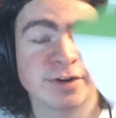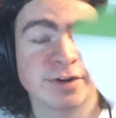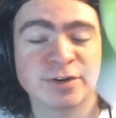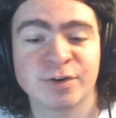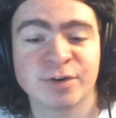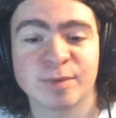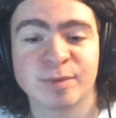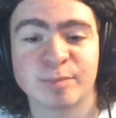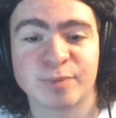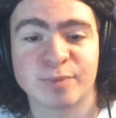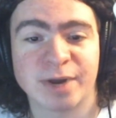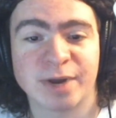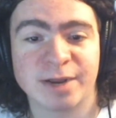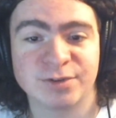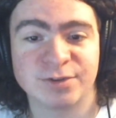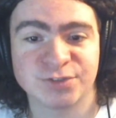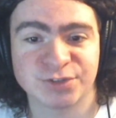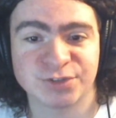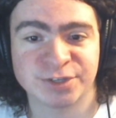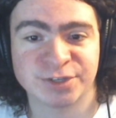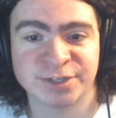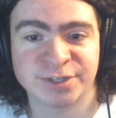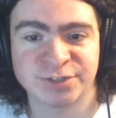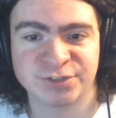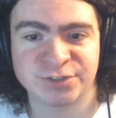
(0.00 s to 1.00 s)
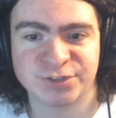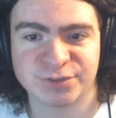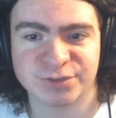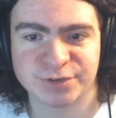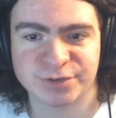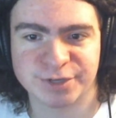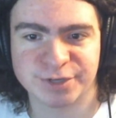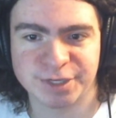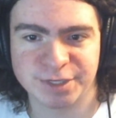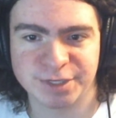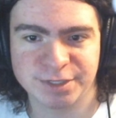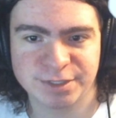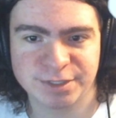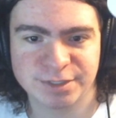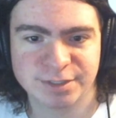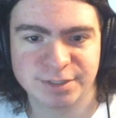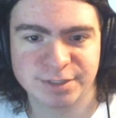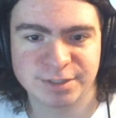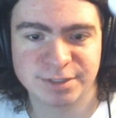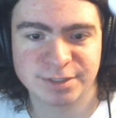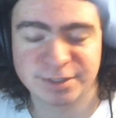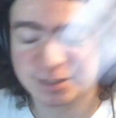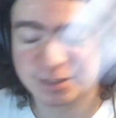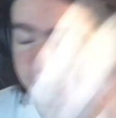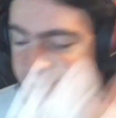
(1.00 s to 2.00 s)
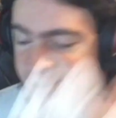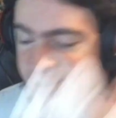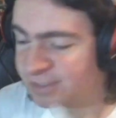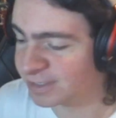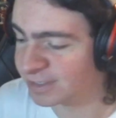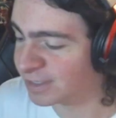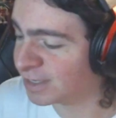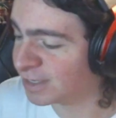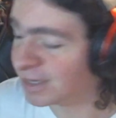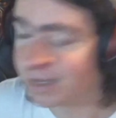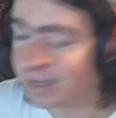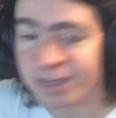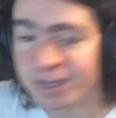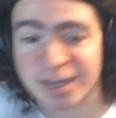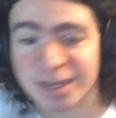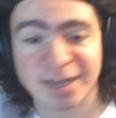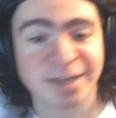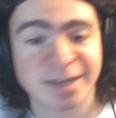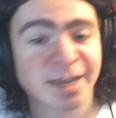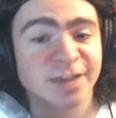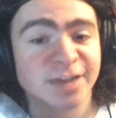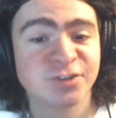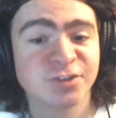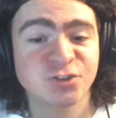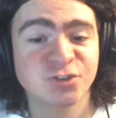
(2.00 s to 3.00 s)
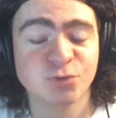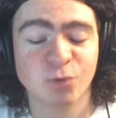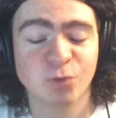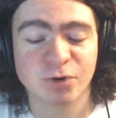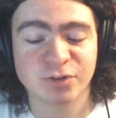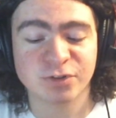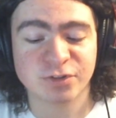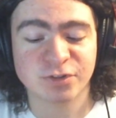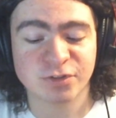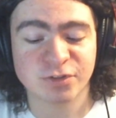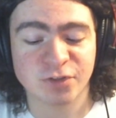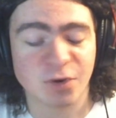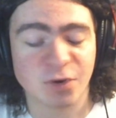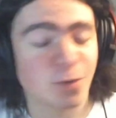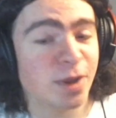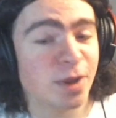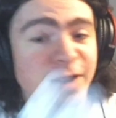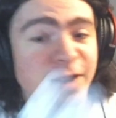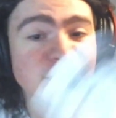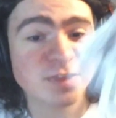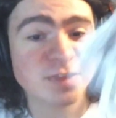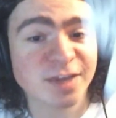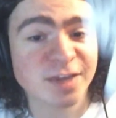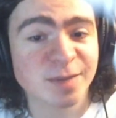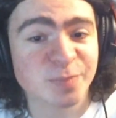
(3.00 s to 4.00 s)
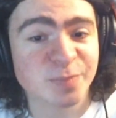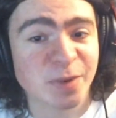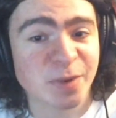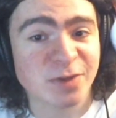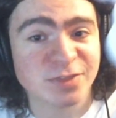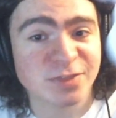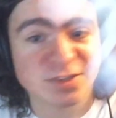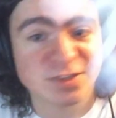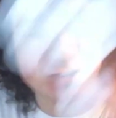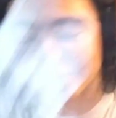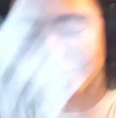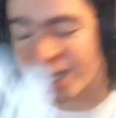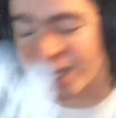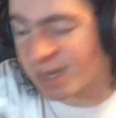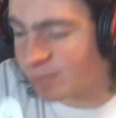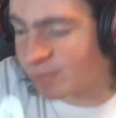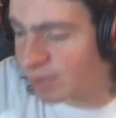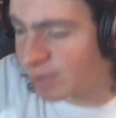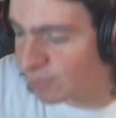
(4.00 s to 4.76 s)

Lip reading: her browser history. In case you wanted to know anything about this anime